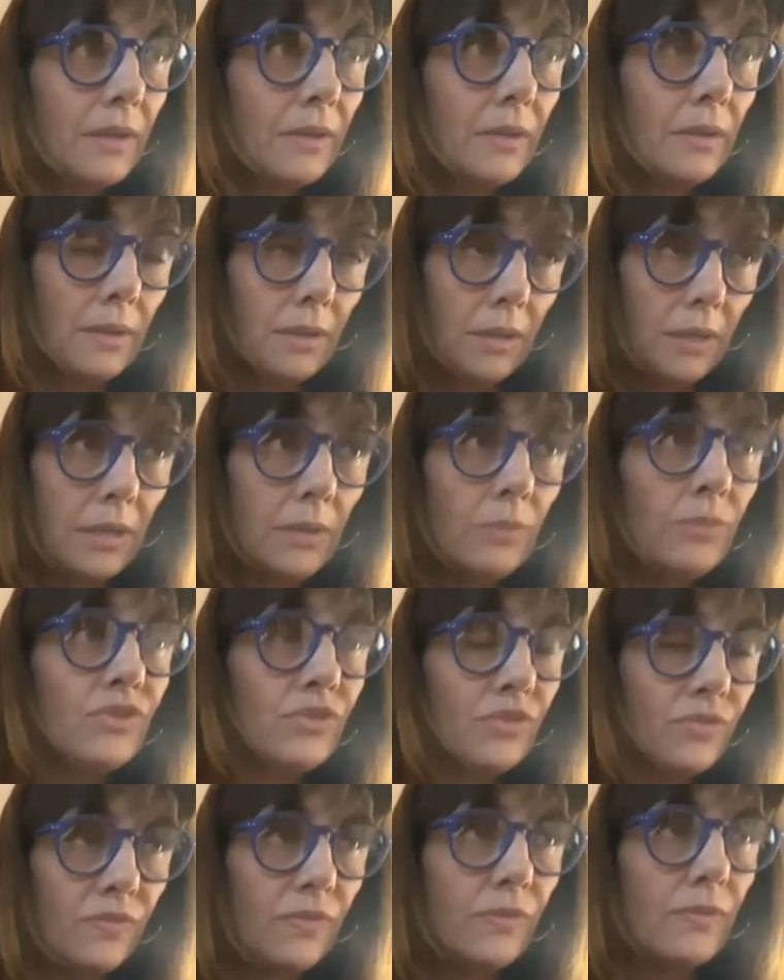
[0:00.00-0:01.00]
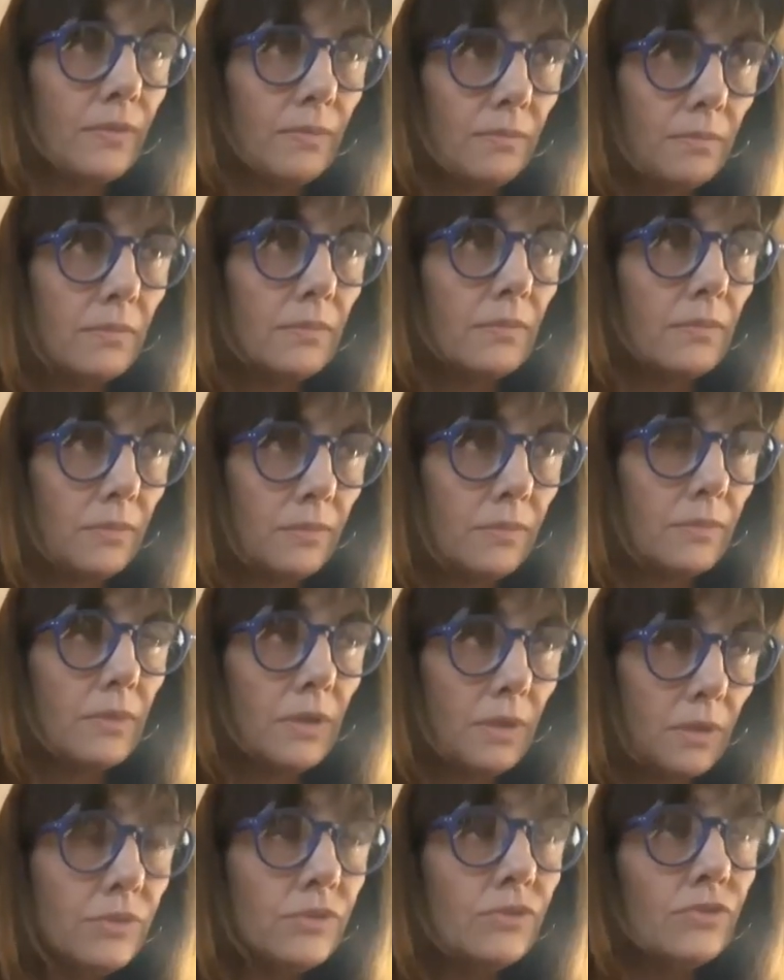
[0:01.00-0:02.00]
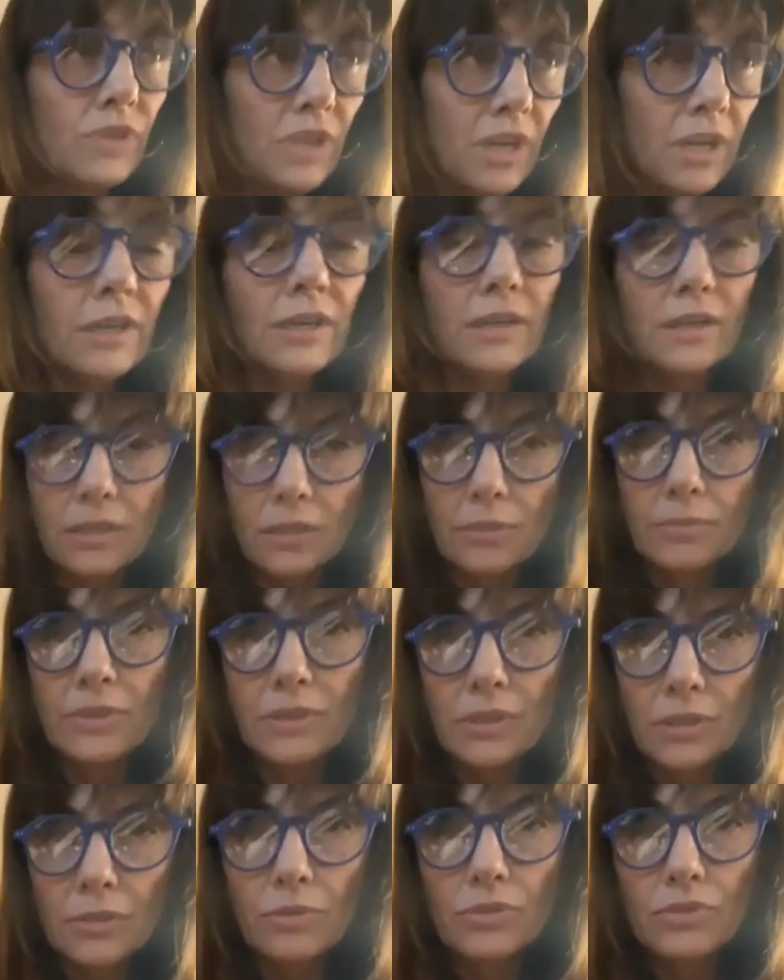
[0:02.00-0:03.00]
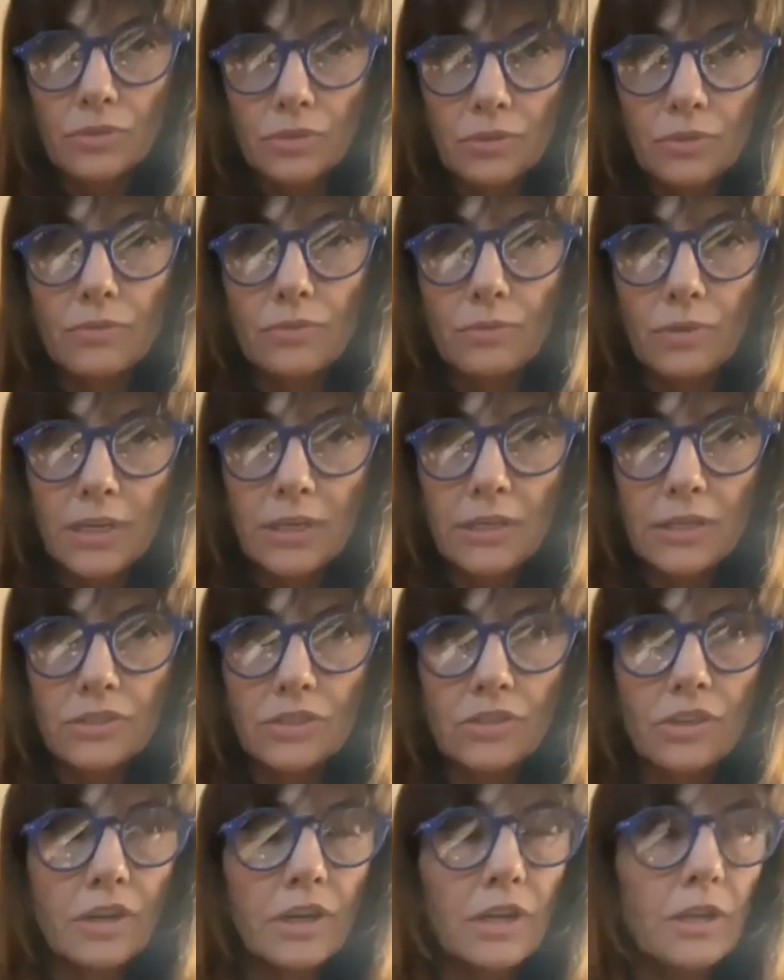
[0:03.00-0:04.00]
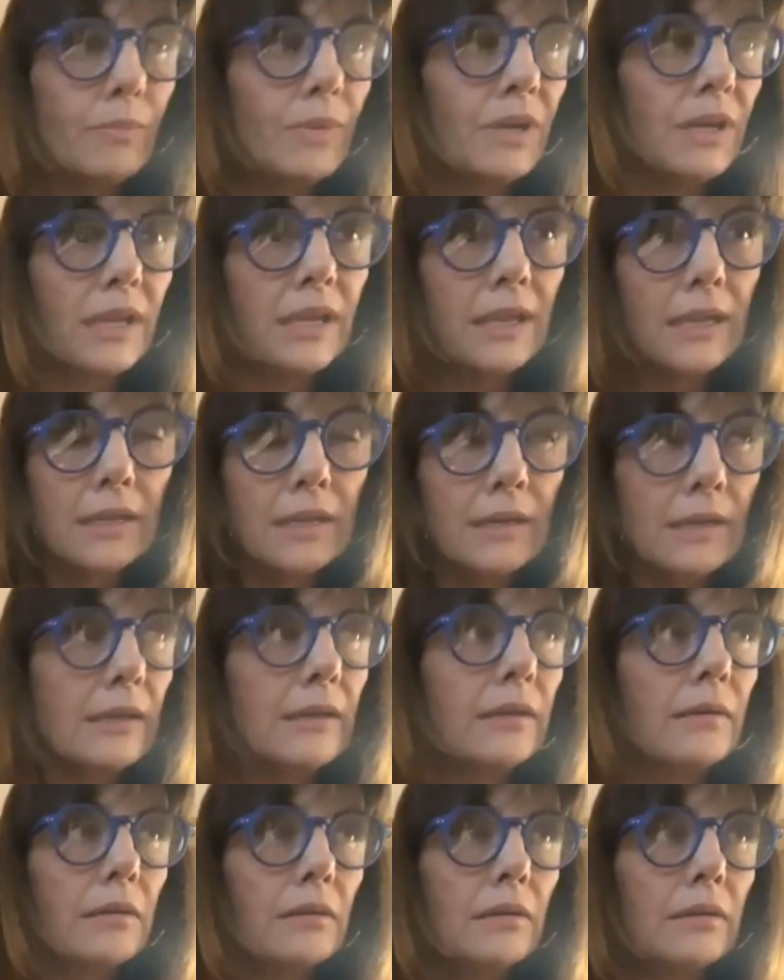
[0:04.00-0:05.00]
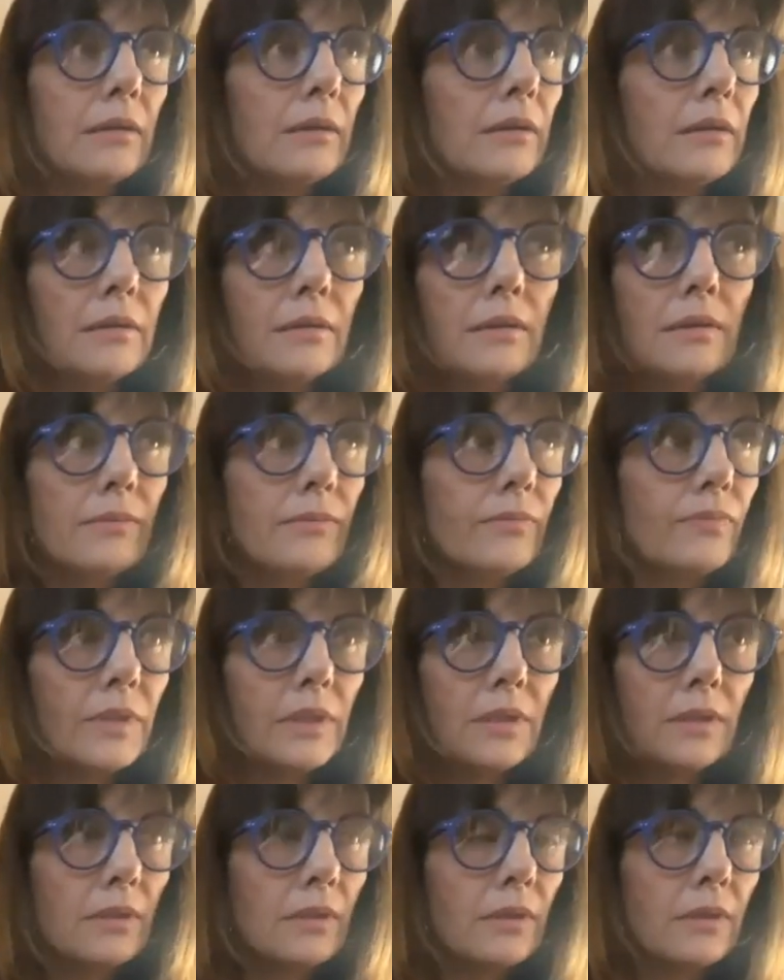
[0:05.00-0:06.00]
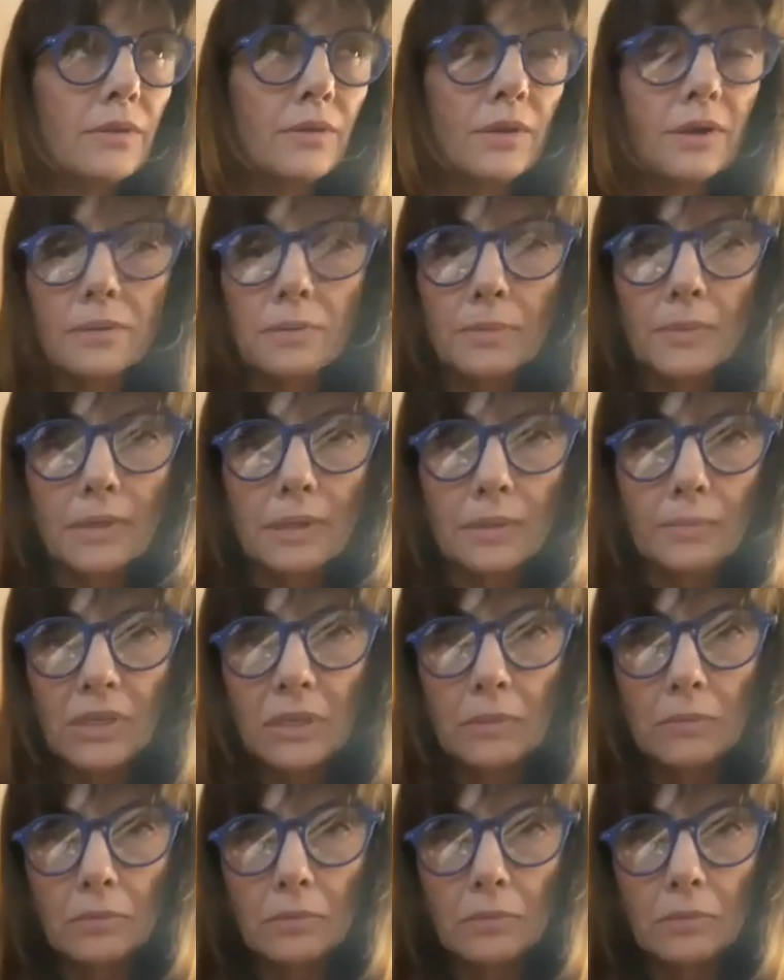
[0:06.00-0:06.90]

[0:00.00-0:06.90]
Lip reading: he was young. I mean, he was really starting, but hitting it incredible. I mean,